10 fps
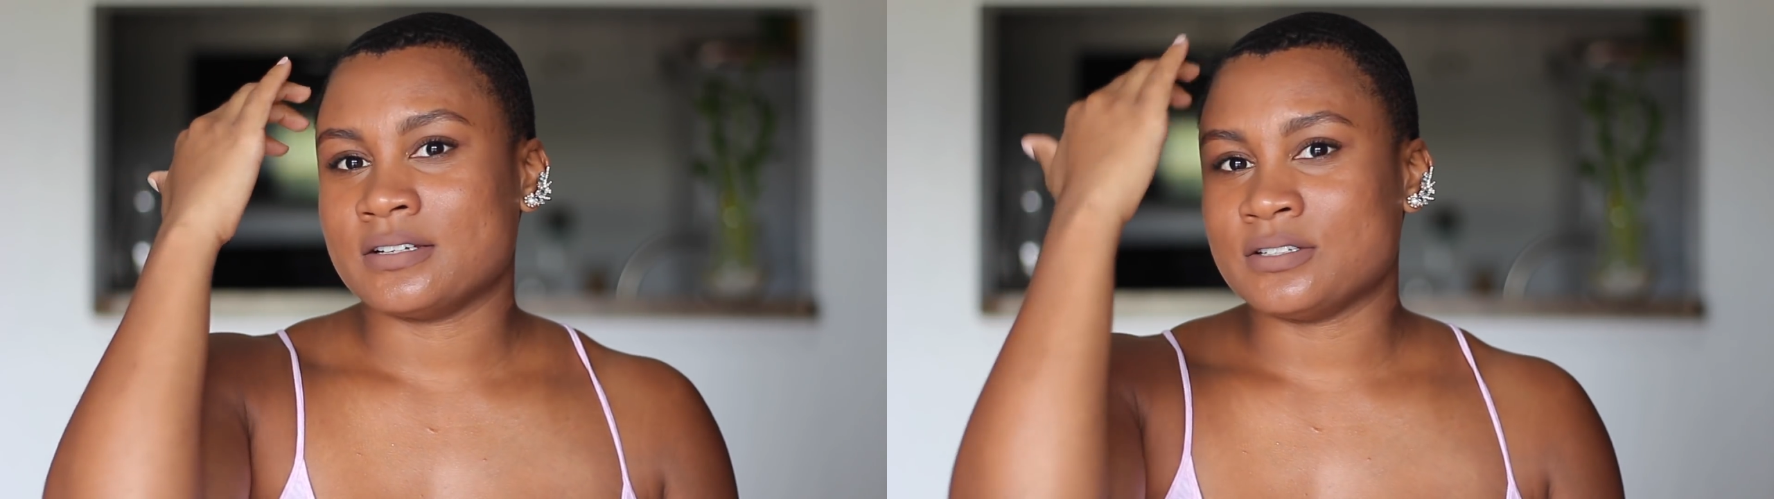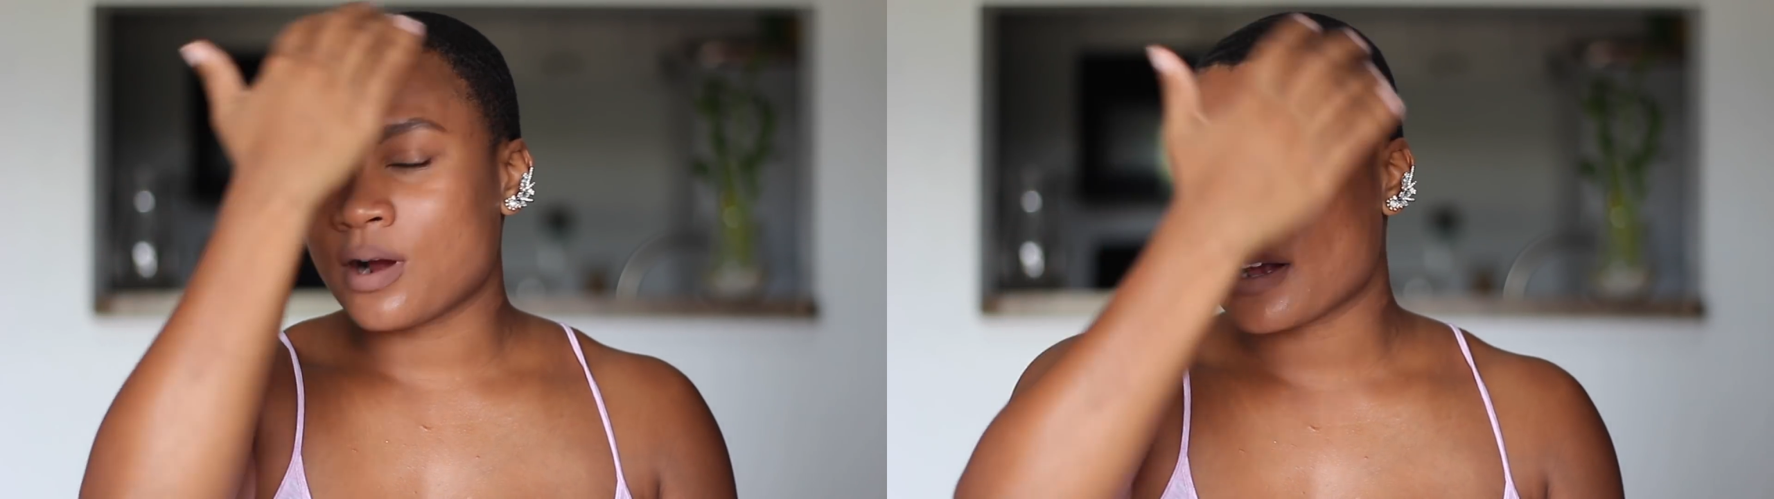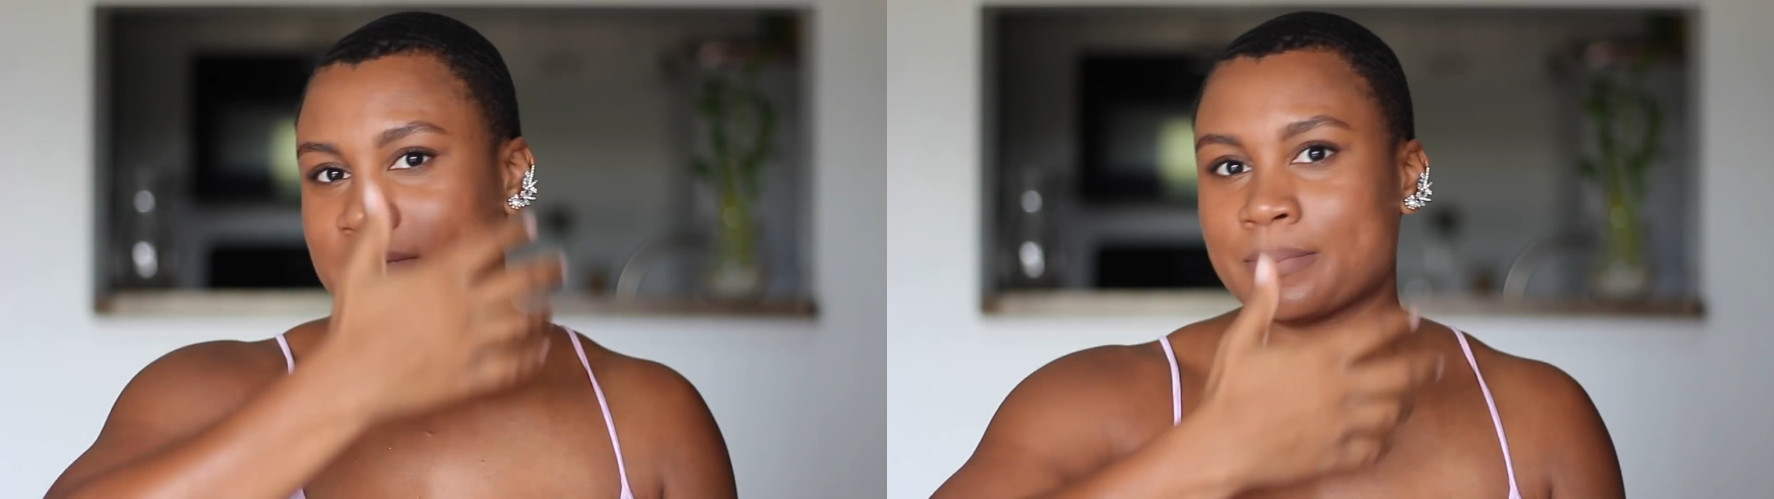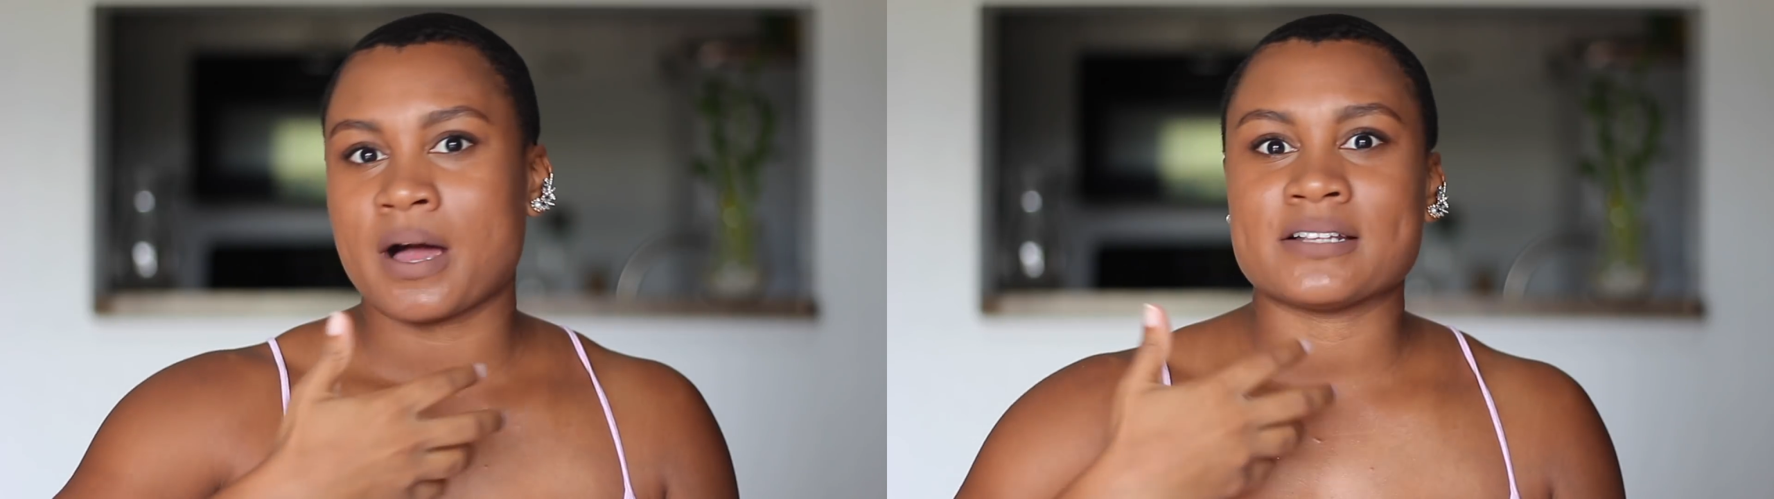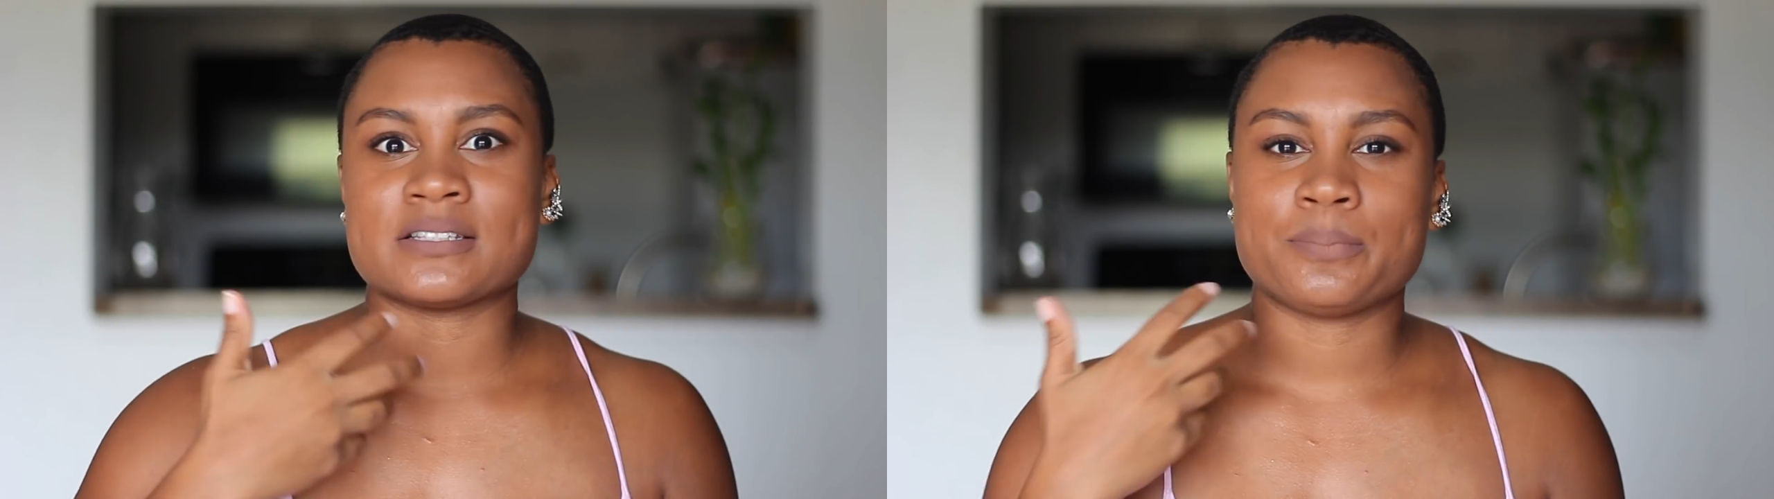dark
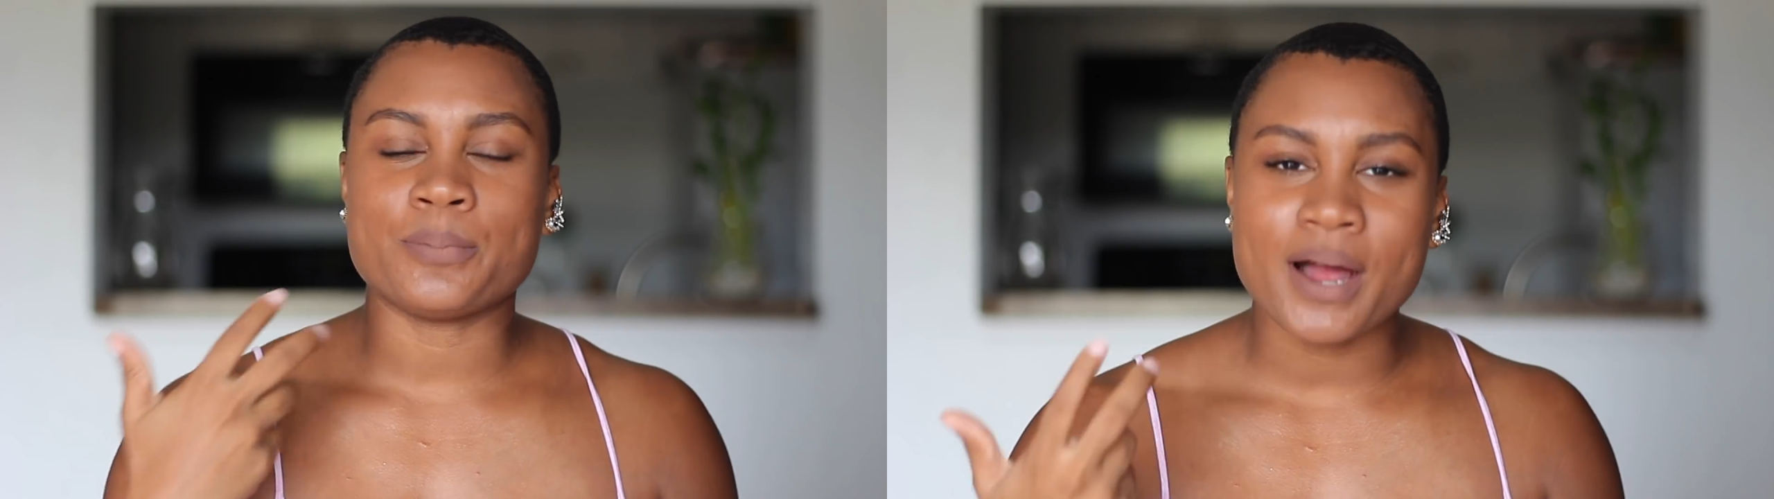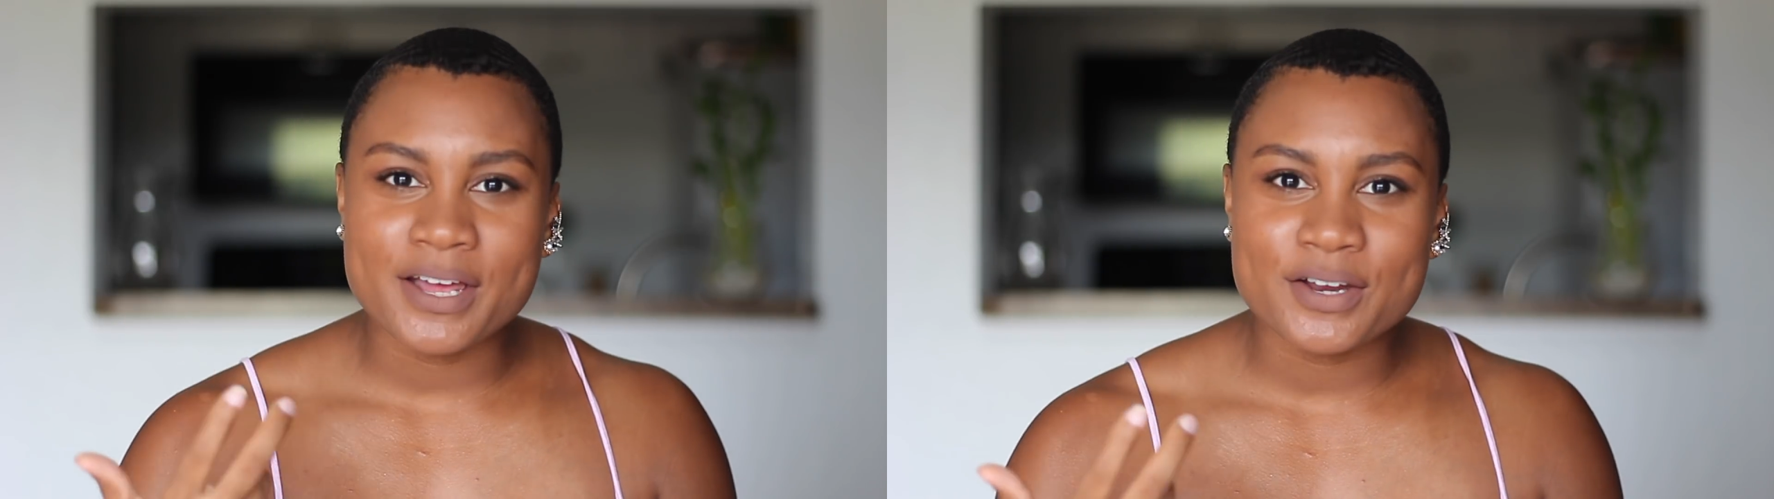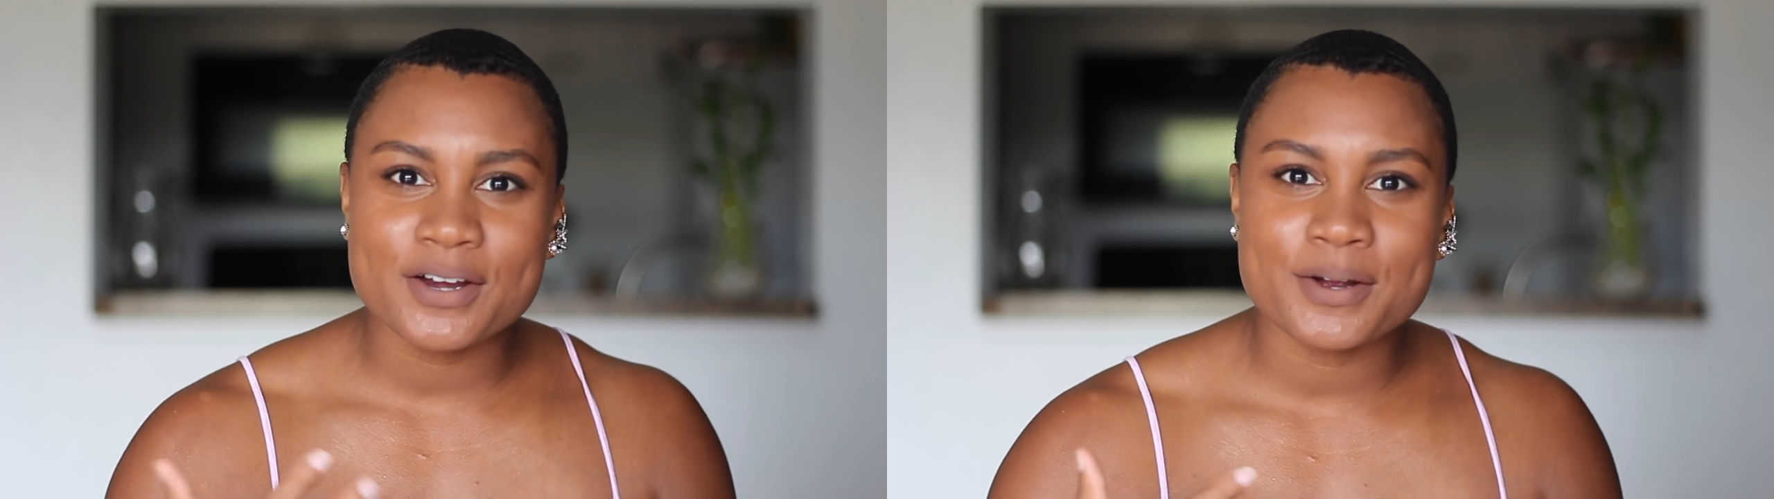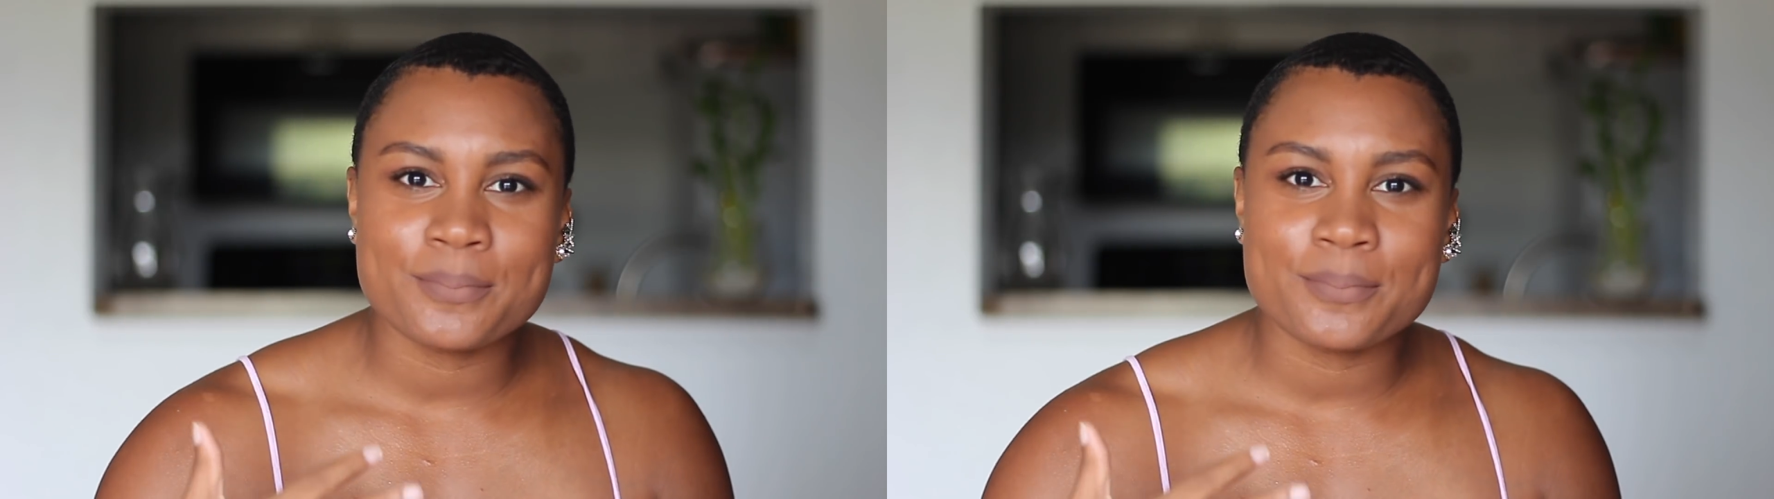spots brighter,